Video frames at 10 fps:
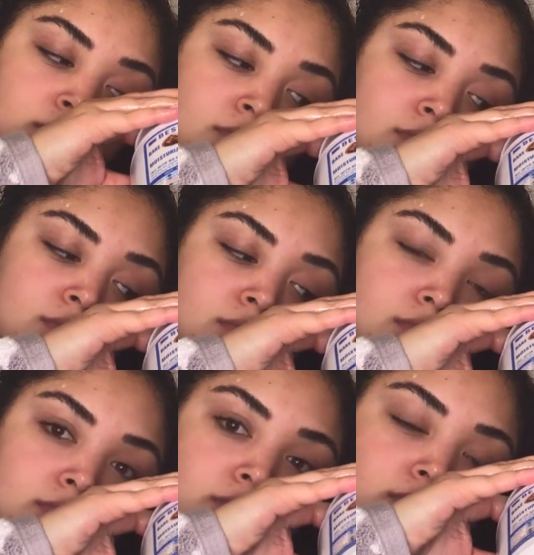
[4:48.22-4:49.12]
and this is
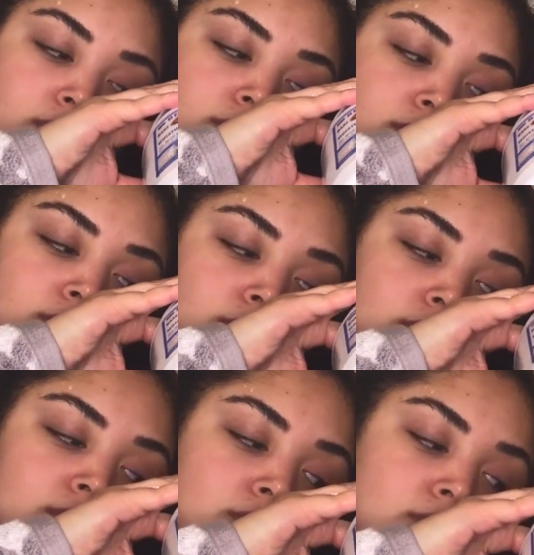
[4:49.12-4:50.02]
going to be
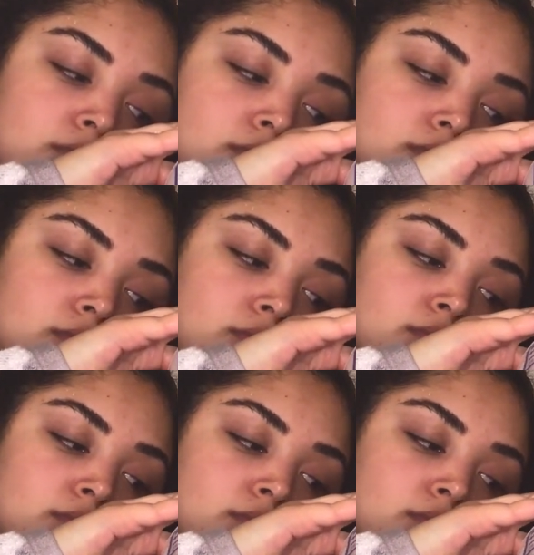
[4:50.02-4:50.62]
my